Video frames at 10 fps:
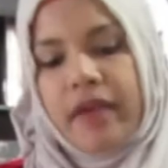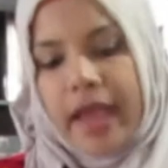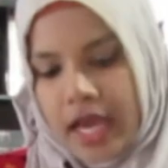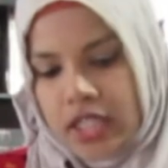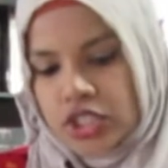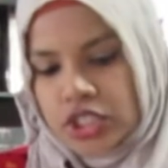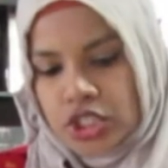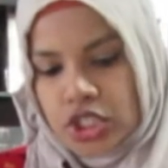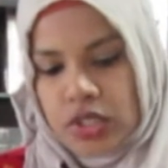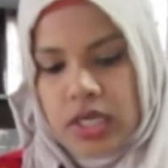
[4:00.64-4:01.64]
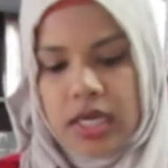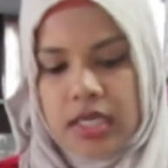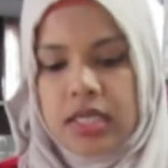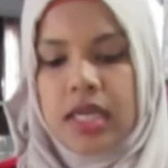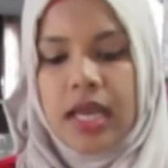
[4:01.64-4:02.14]
I had ginger on
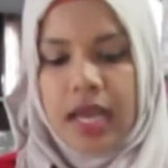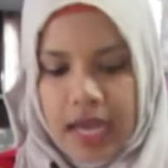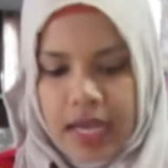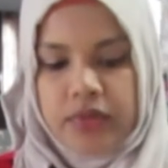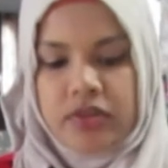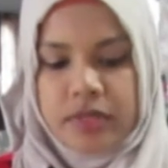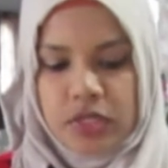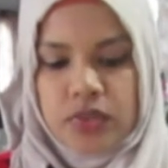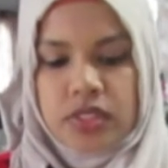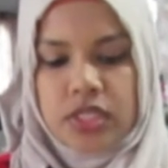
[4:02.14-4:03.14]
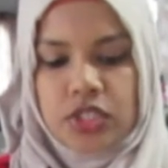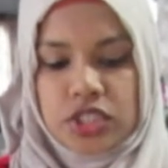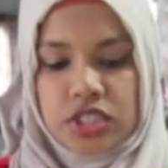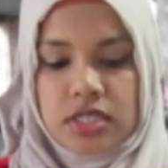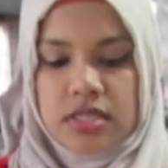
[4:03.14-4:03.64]
hand, I would have been using it.
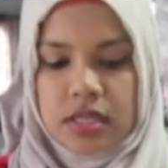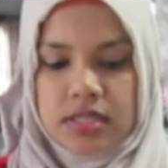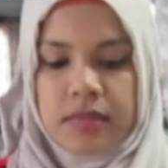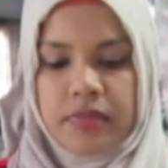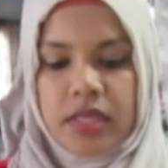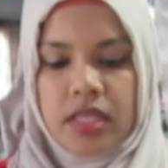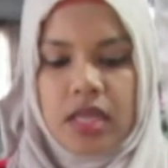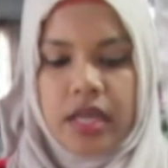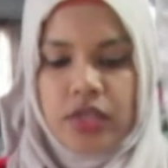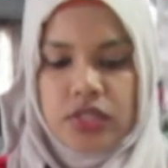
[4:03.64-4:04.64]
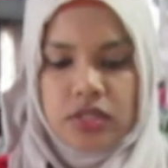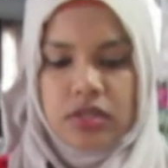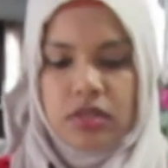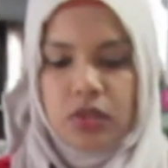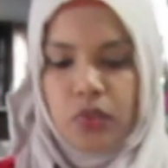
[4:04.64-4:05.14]
Ginger is not something that I used to
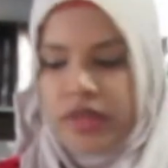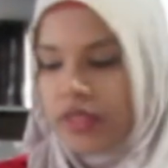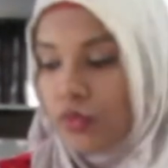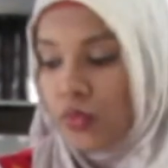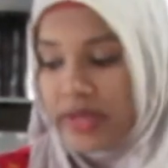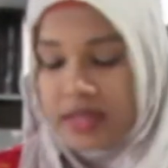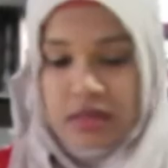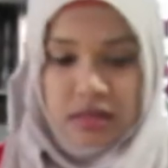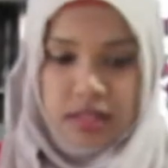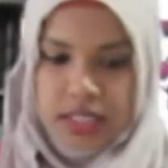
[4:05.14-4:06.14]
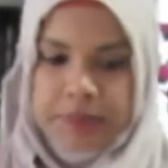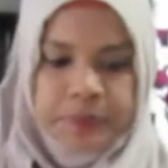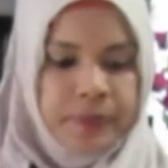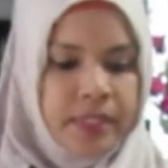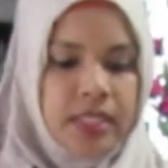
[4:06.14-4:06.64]
cook with regularly,
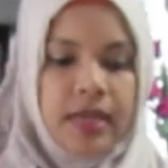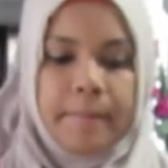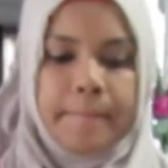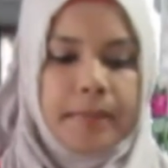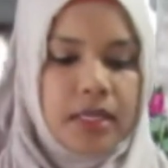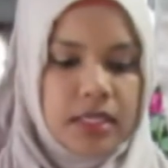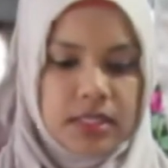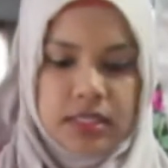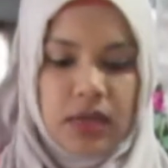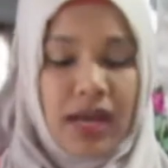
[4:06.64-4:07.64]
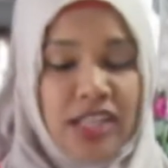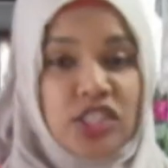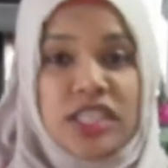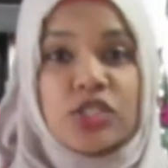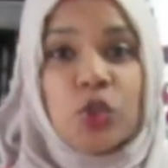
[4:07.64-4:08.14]
or
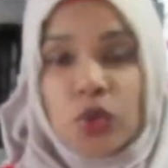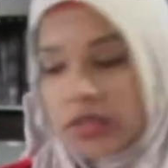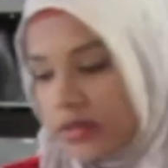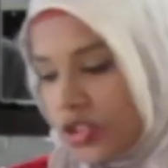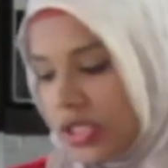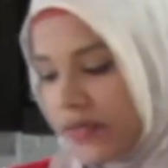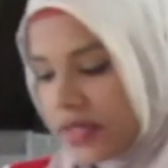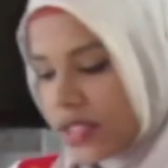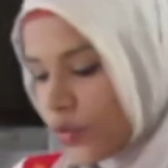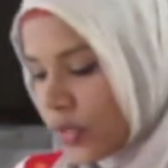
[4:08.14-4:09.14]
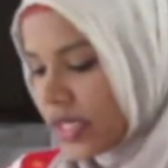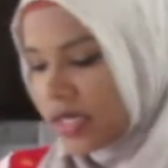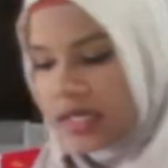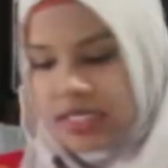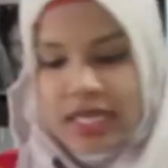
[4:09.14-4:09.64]
actually at all. Shouldn't even say
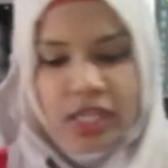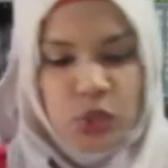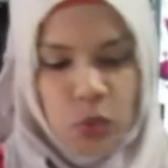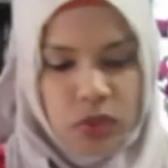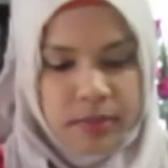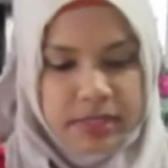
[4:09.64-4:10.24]
regularly at all.